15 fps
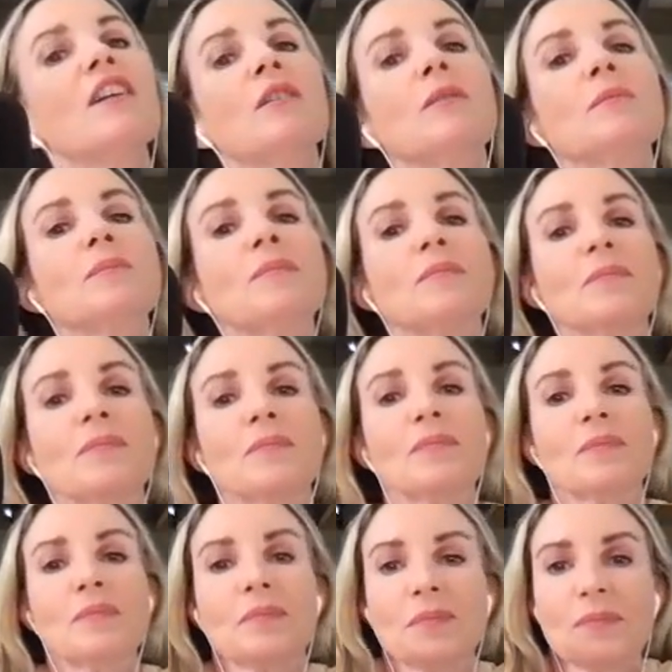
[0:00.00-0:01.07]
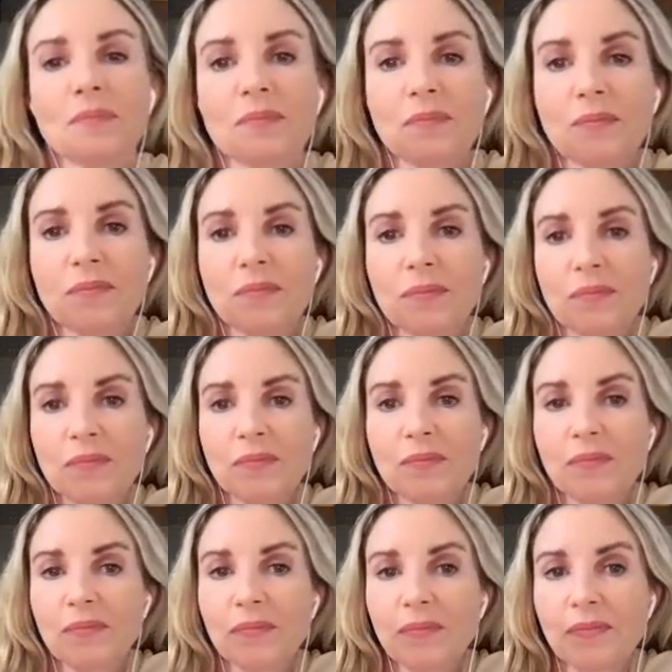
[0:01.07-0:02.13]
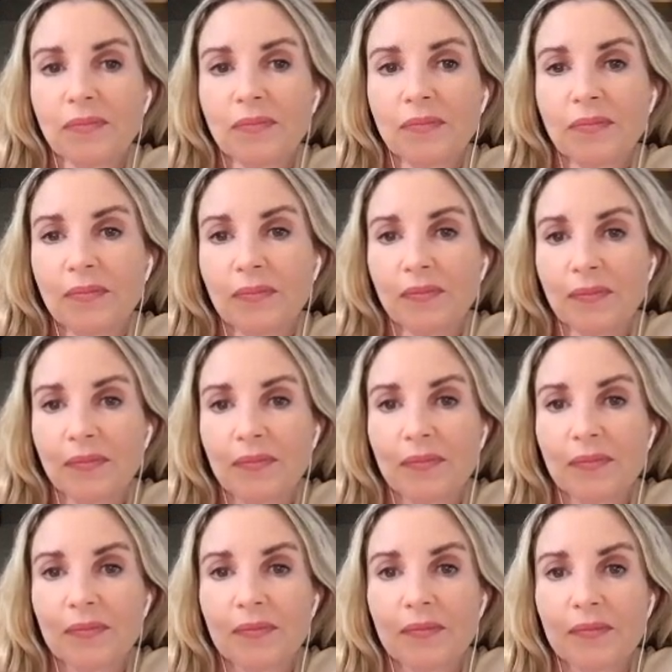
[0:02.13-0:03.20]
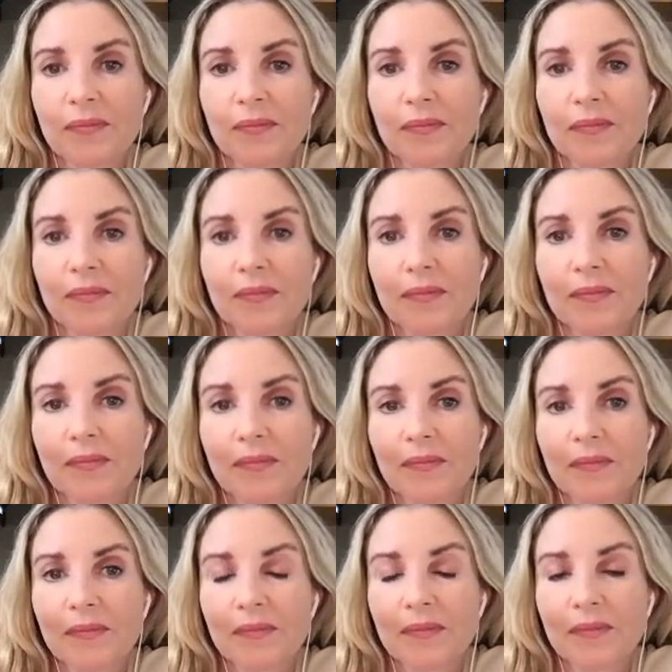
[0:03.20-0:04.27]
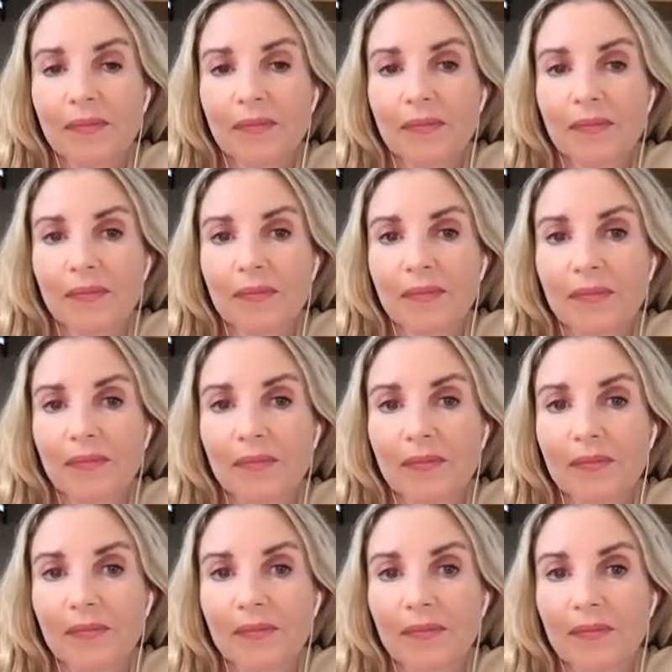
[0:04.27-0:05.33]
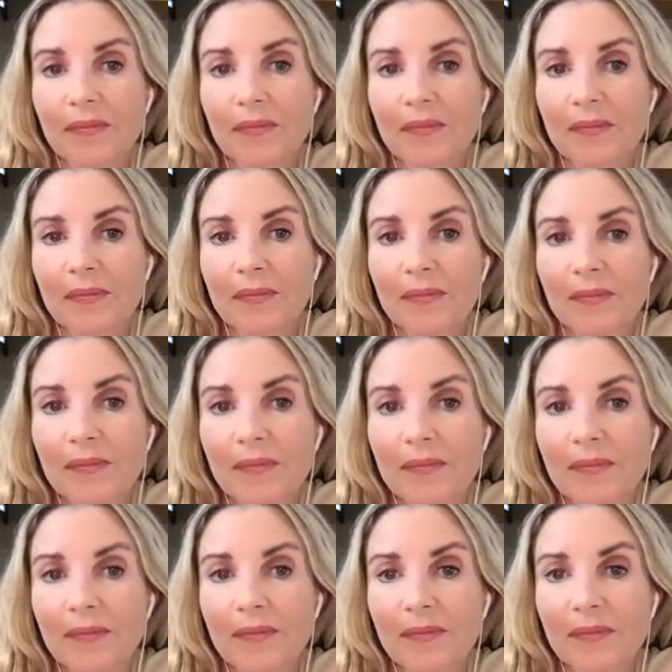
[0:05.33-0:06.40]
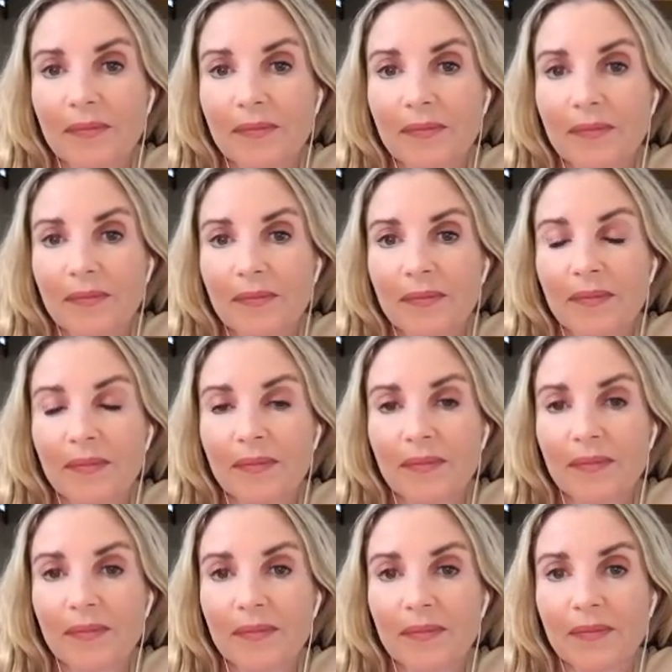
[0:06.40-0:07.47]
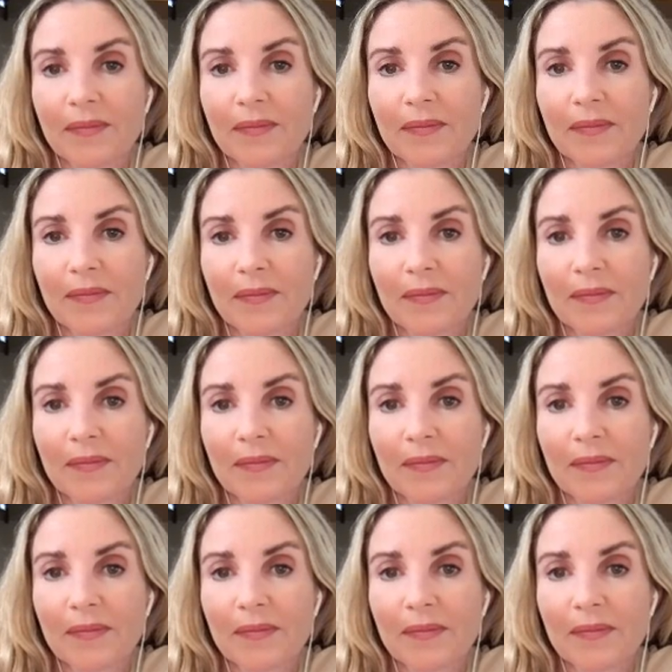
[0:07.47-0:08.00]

This person isn't speaking.